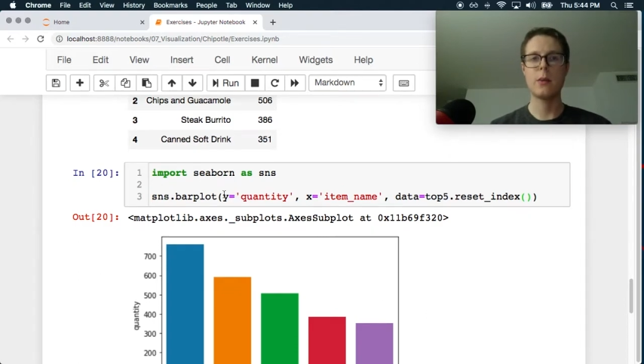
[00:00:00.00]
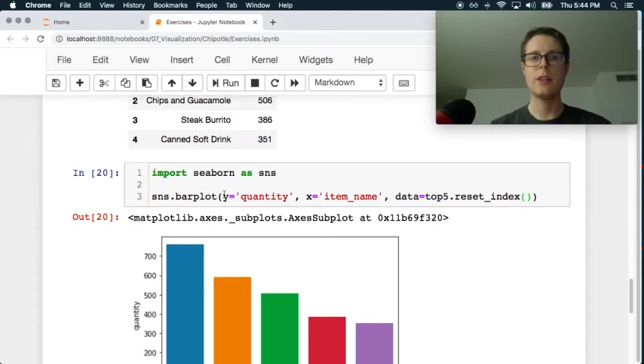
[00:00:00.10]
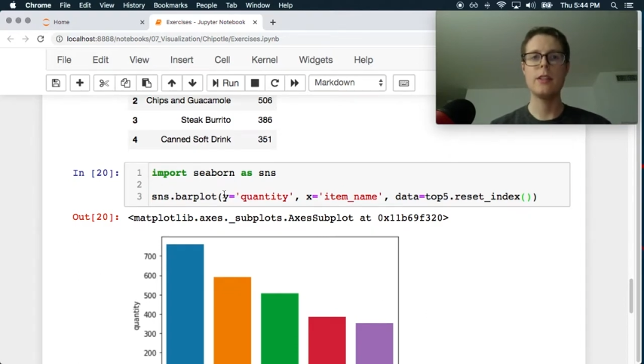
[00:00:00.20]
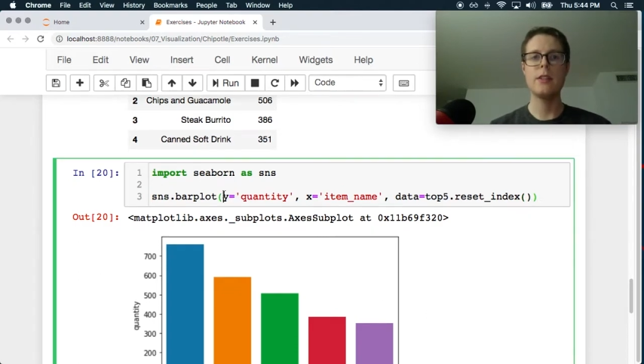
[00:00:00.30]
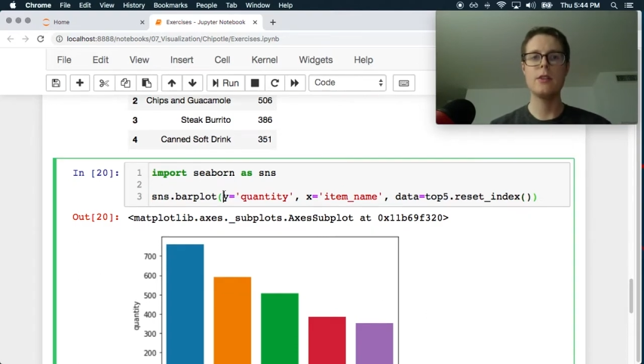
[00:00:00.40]

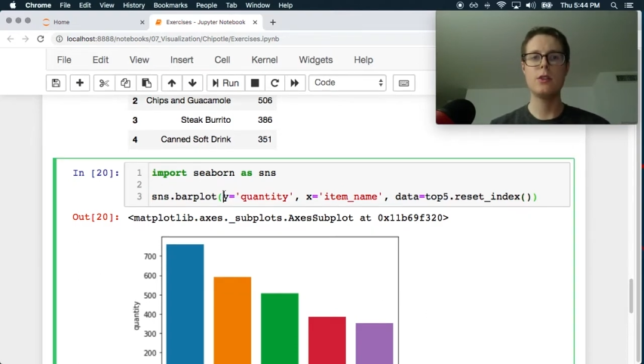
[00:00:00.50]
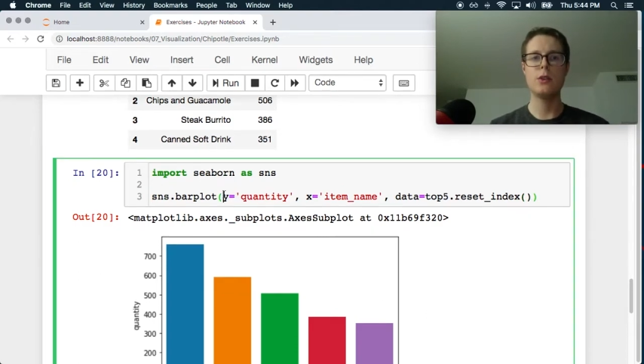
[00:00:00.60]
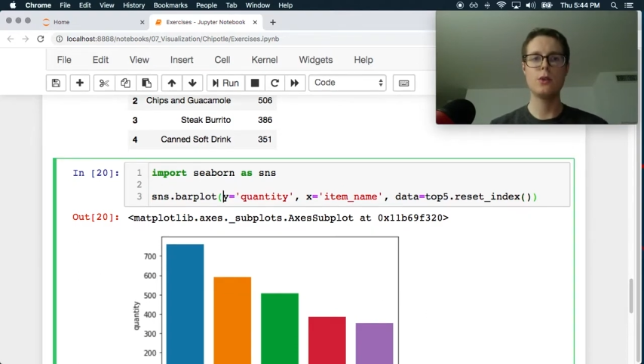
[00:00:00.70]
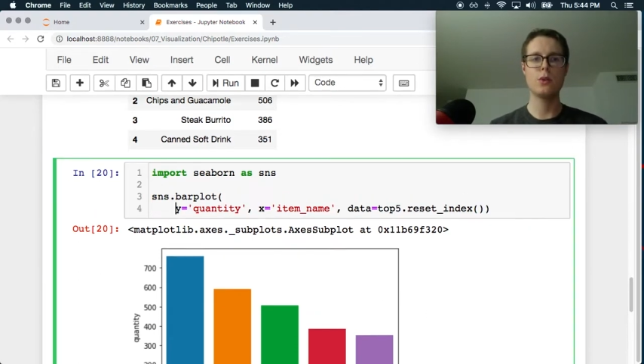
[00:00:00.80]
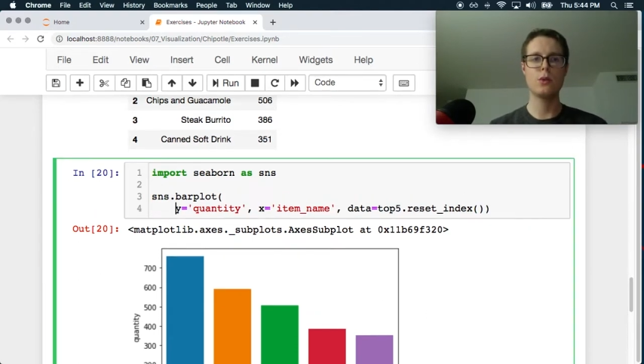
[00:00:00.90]
we need
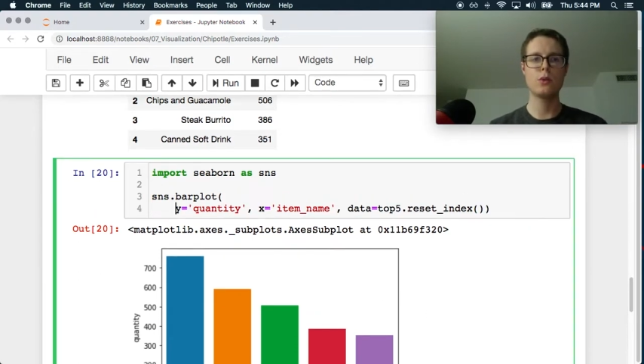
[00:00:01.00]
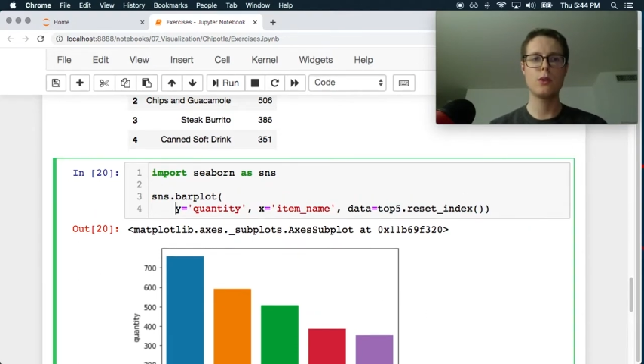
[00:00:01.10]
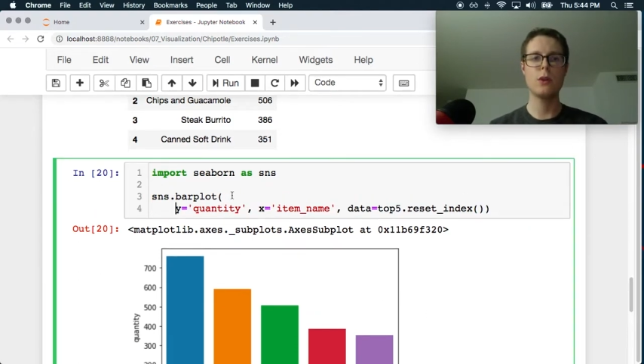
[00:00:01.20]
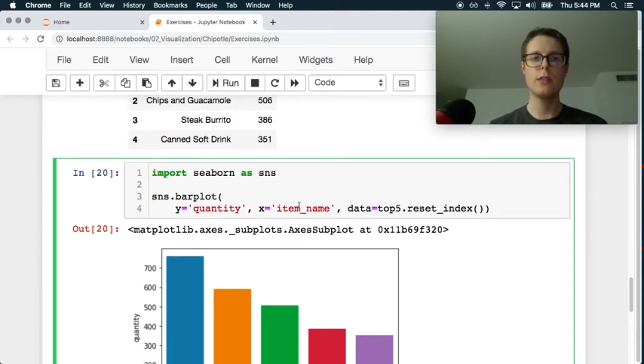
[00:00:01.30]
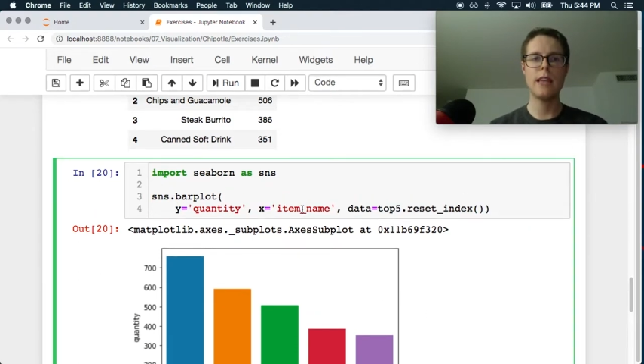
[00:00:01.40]
to
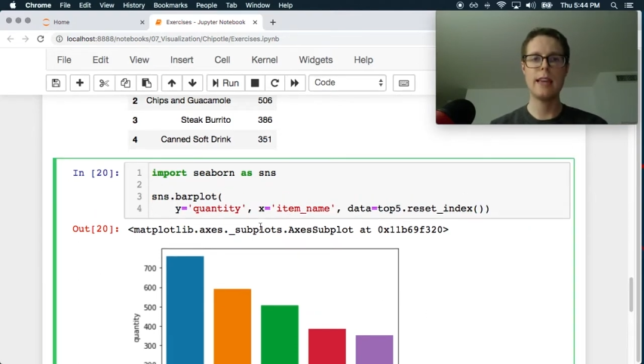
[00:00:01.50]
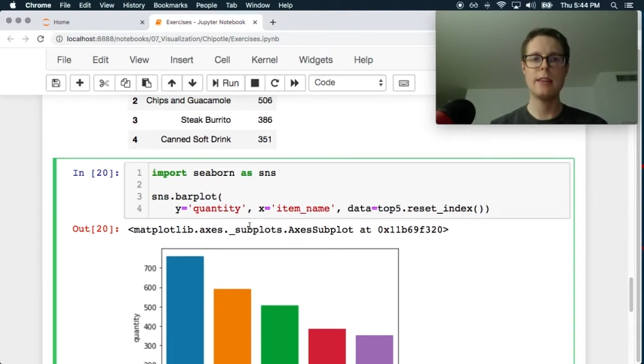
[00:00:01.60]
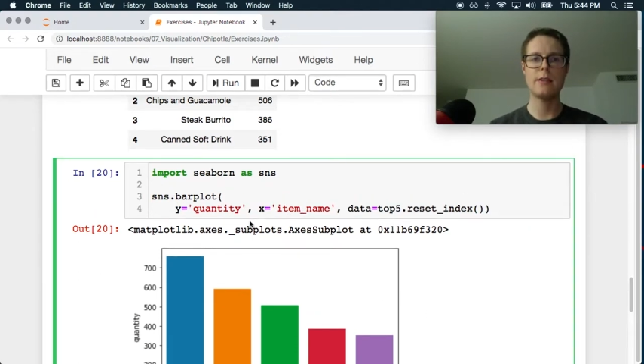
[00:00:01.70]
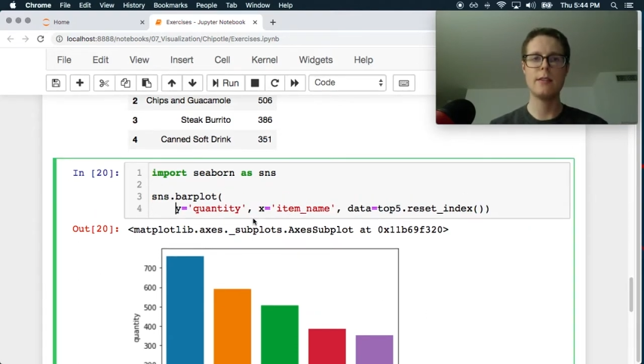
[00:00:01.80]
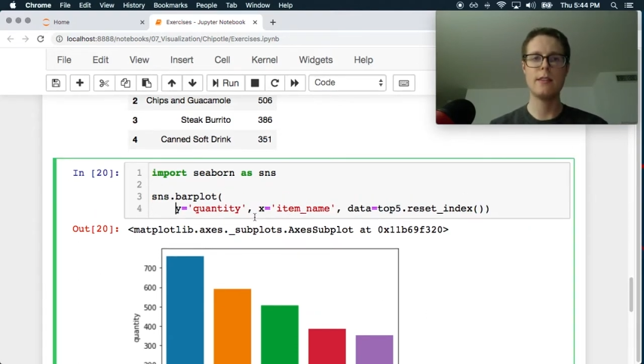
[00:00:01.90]

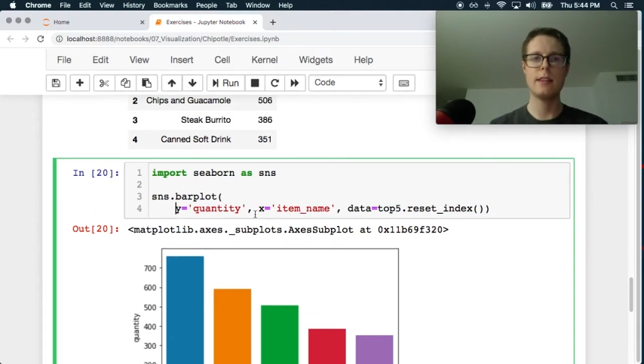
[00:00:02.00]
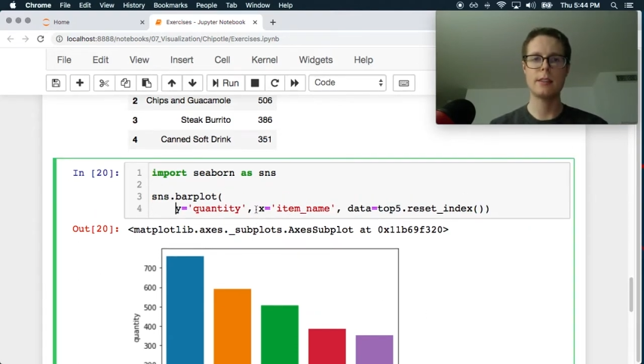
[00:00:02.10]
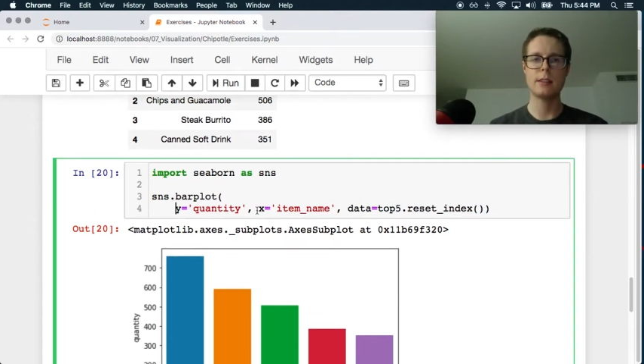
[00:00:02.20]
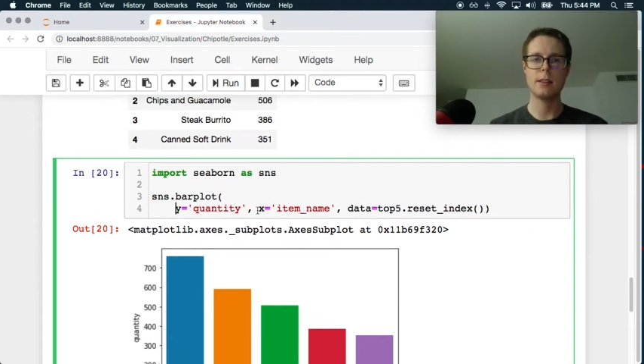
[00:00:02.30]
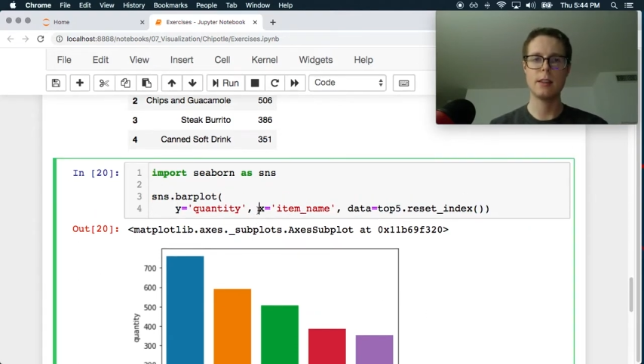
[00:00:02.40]
rotate
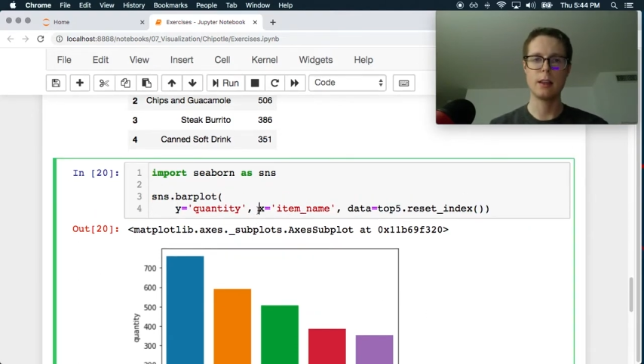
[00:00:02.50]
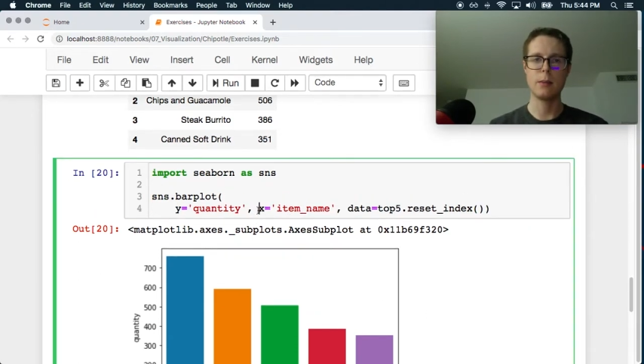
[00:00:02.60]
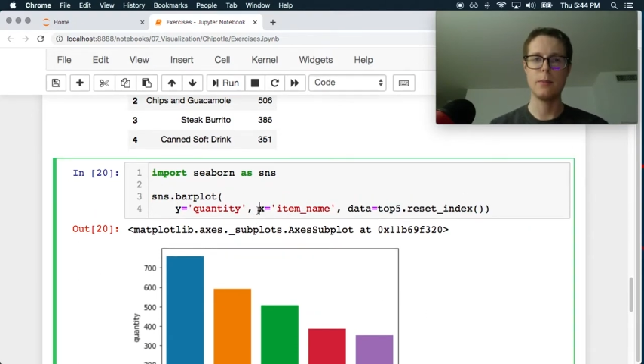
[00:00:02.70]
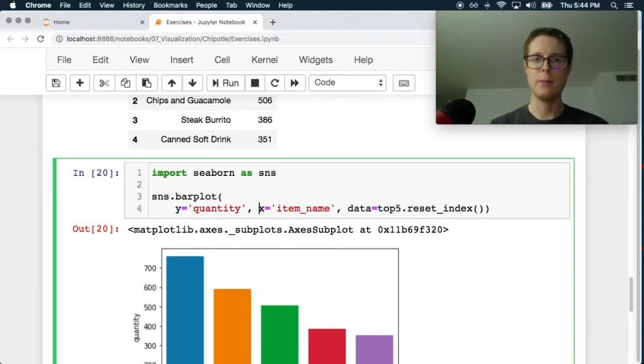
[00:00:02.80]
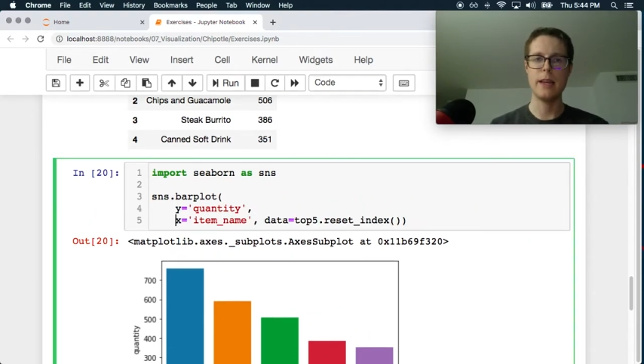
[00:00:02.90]
this a little
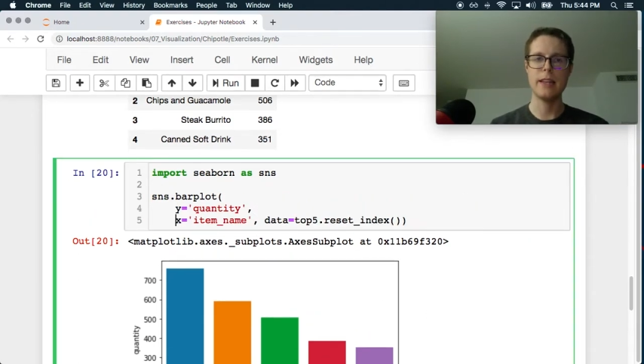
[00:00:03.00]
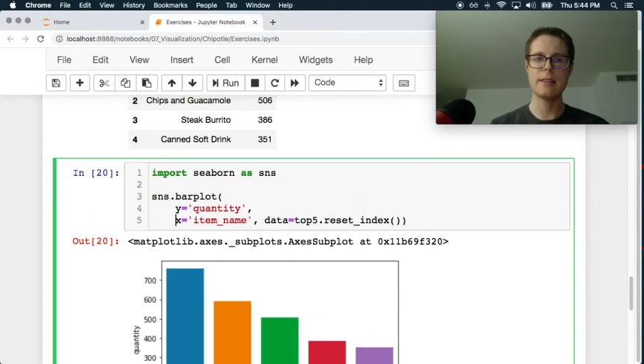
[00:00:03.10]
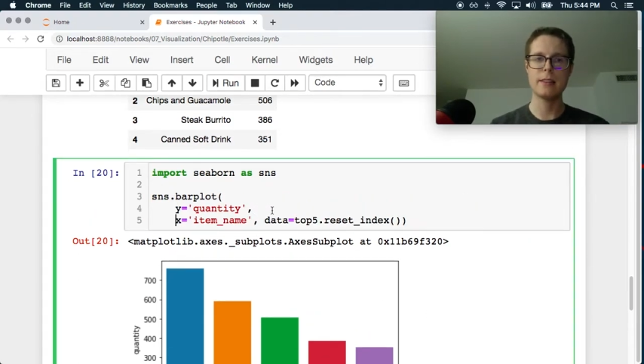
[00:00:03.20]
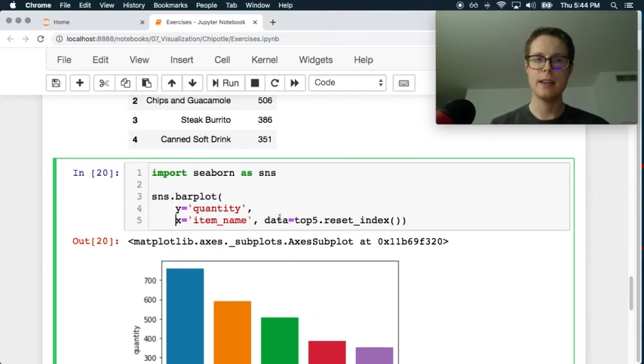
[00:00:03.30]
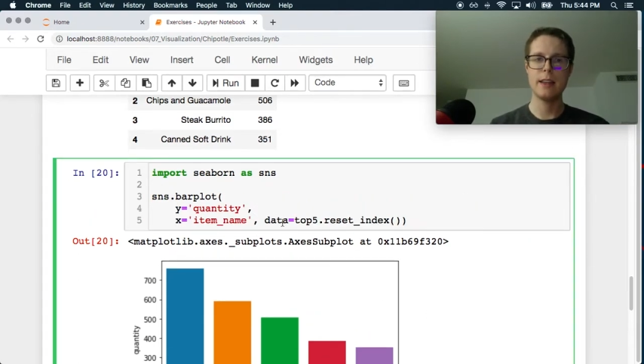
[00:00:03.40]
bit,